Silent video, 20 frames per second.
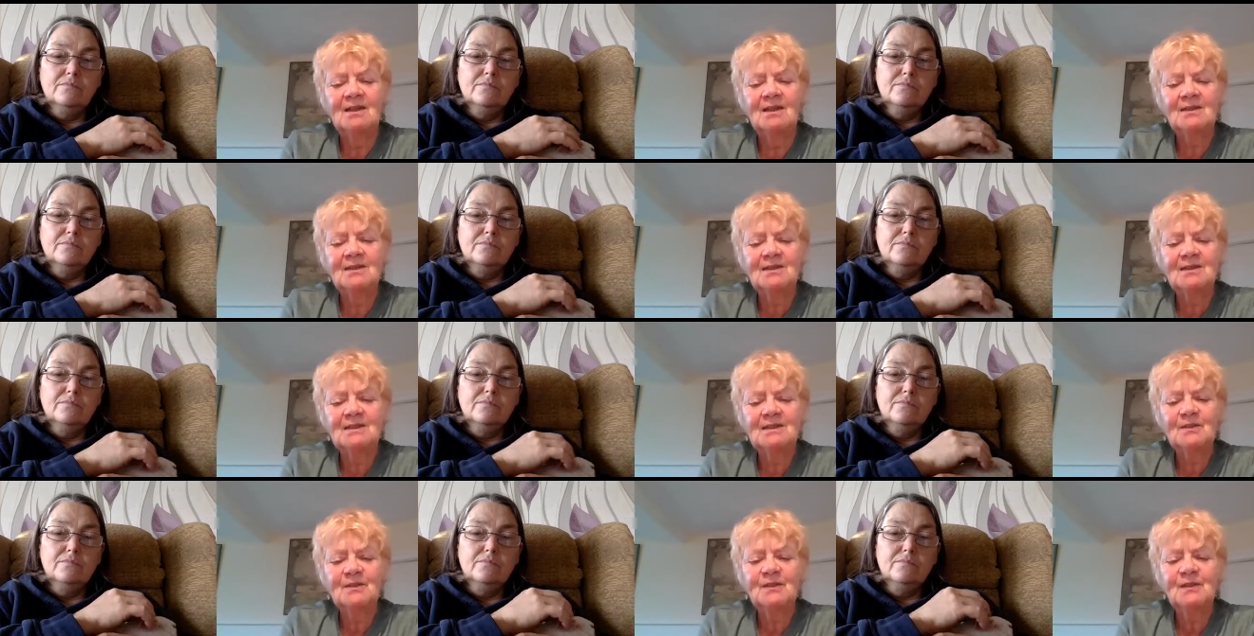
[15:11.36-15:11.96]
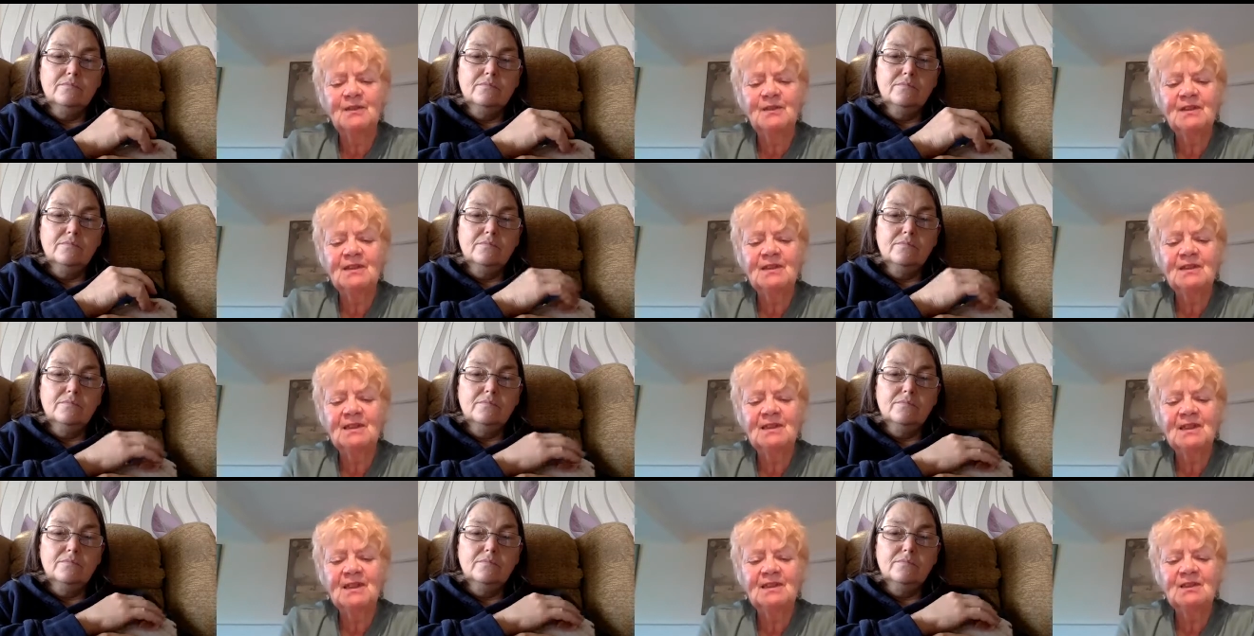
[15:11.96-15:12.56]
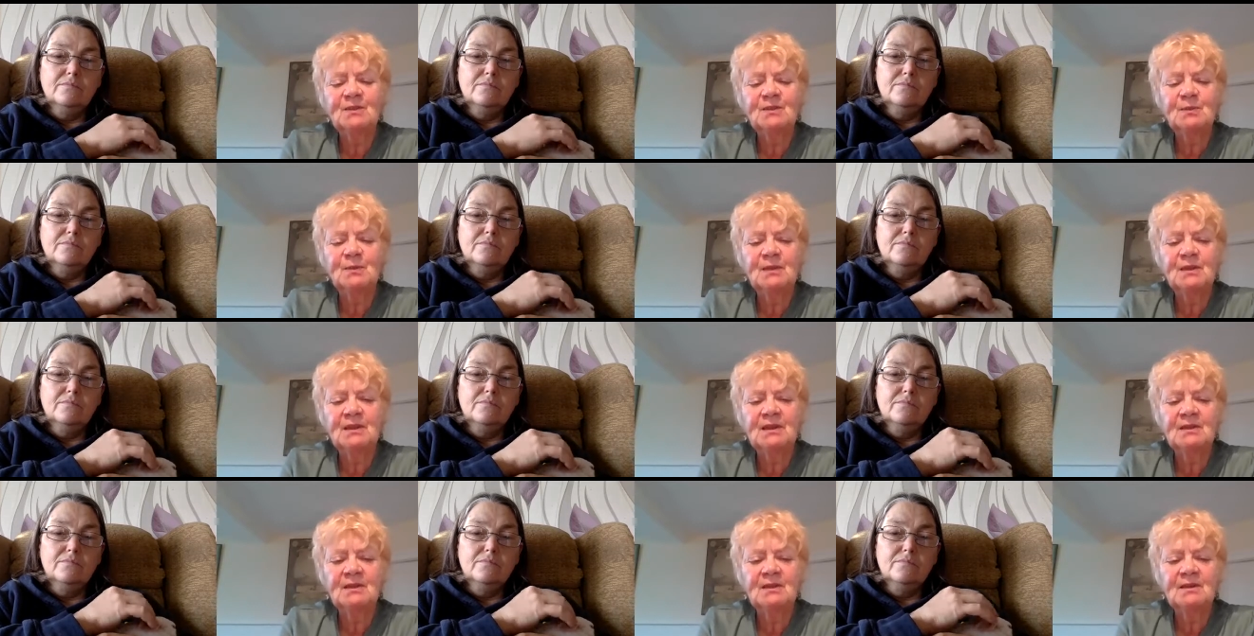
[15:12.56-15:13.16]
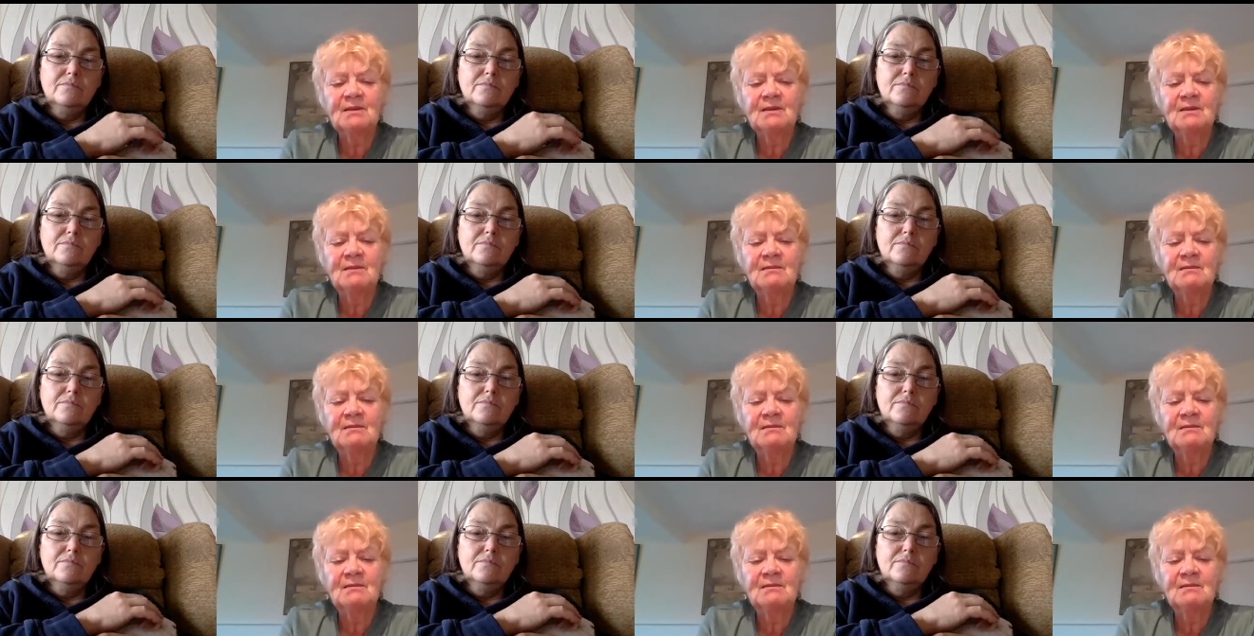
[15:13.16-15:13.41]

Speaker 1: stuff that has been